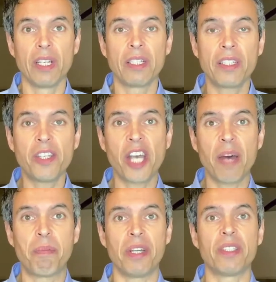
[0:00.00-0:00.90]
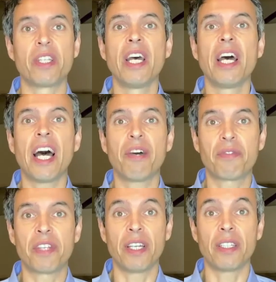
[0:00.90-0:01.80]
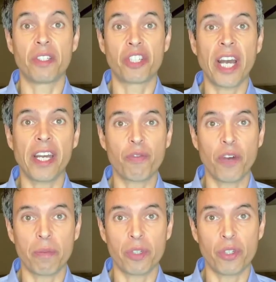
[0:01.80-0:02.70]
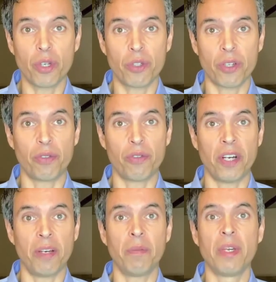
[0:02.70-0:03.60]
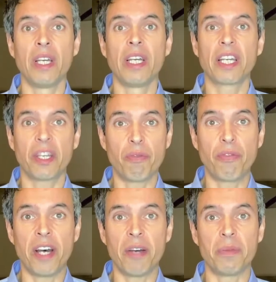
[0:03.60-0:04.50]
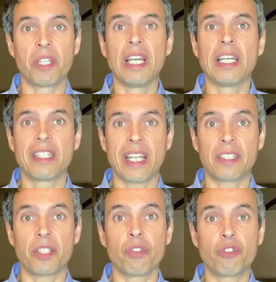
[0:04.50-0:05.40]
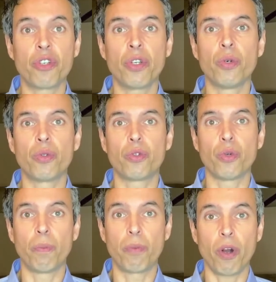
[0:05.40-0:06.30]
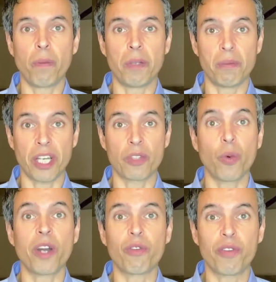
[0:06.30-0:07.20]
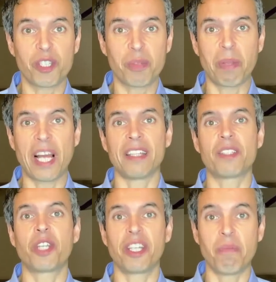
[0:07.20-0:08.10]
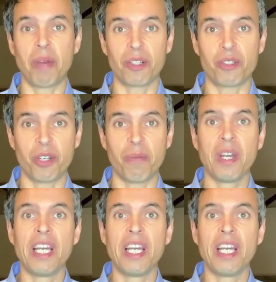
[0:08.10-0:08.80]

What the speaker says: This happened after the giant pharmaceutical firm confirmed that due to problems at one of its plants in Belgium,